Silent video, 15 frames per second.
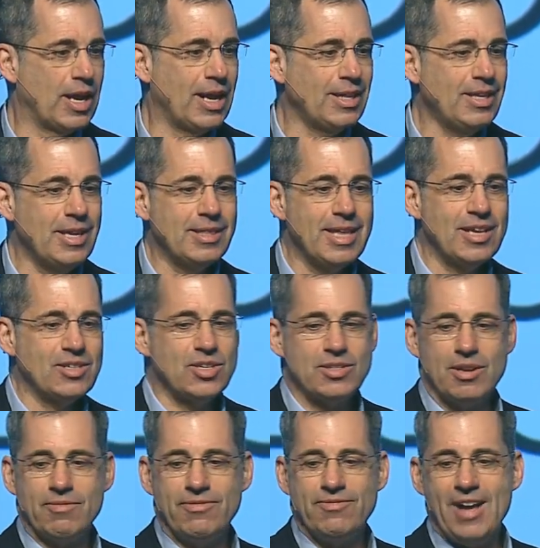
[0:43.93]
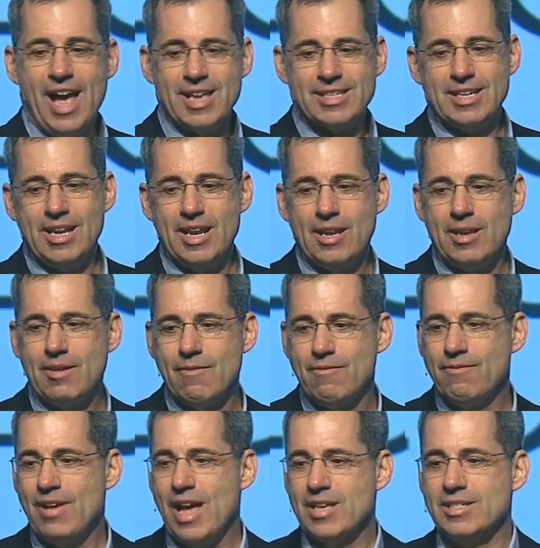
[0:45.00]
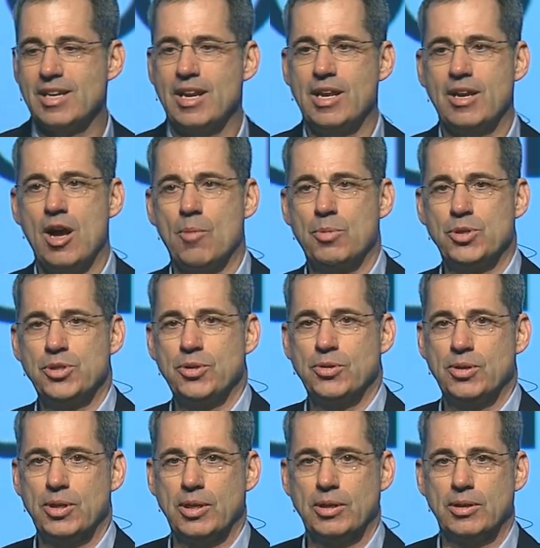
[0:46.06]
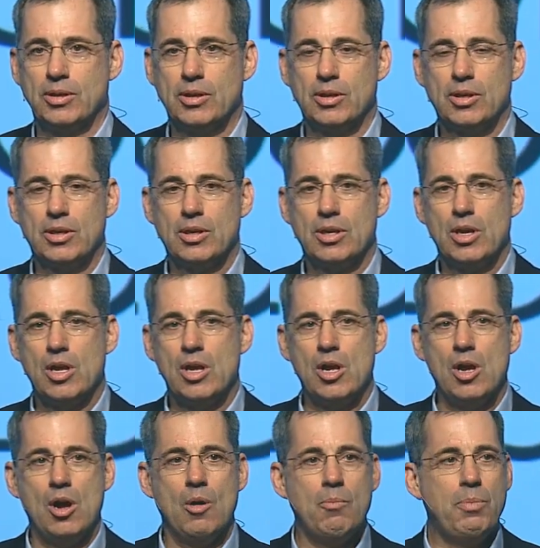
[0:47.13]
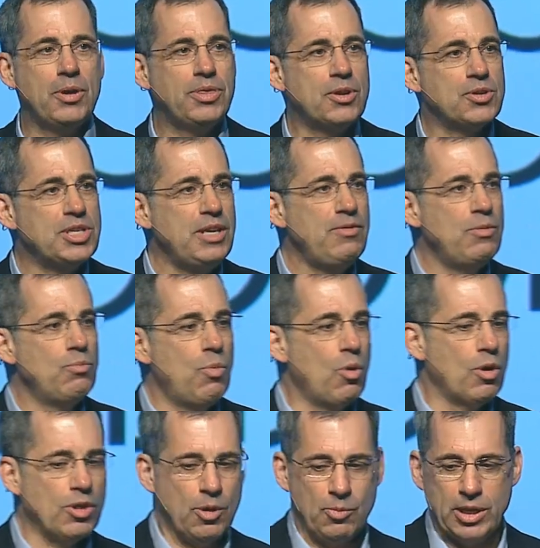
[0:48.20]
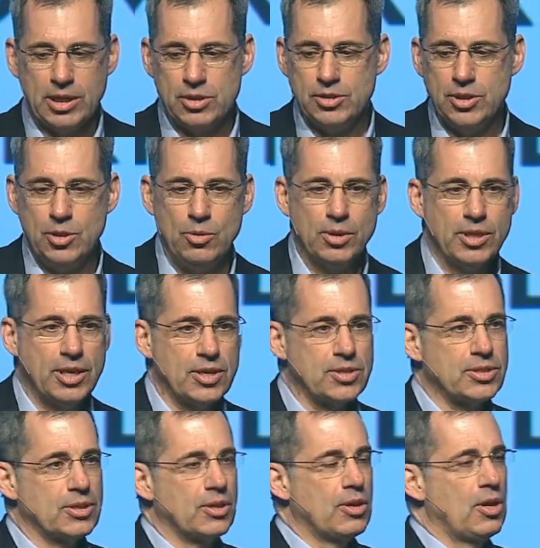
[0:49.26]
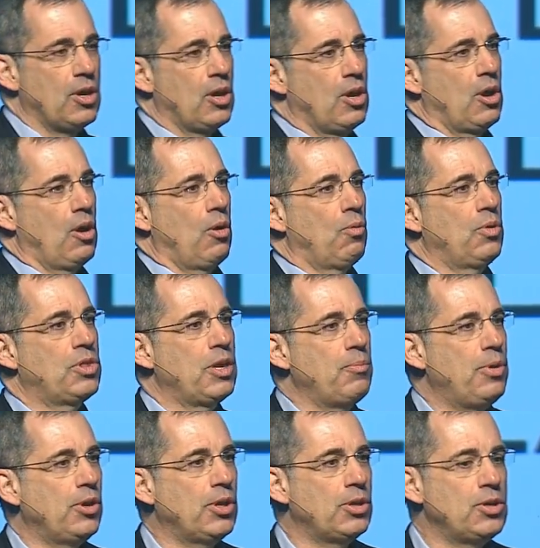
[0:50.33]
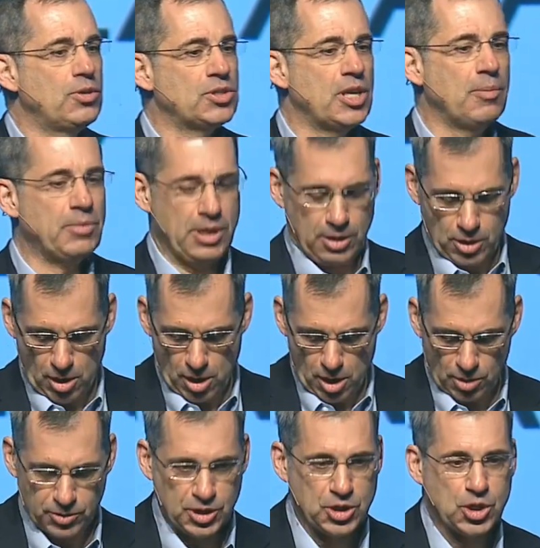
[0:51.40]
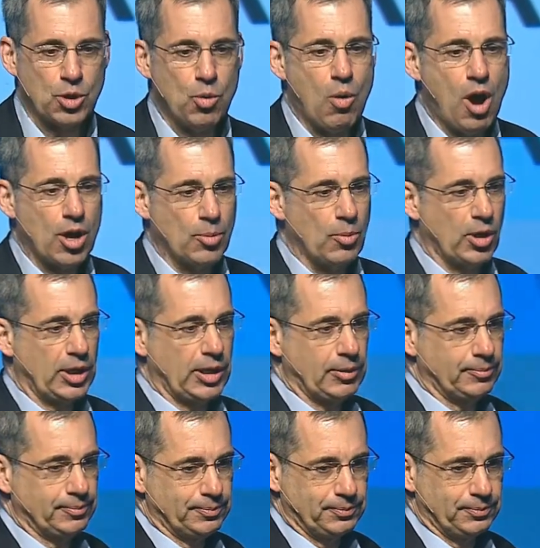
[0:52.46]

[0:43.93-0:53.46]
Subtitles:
And I think that's just a fascinating, fascinating opportunity. But there's even more that we can do with this, with the ability to do something called digital watermarking.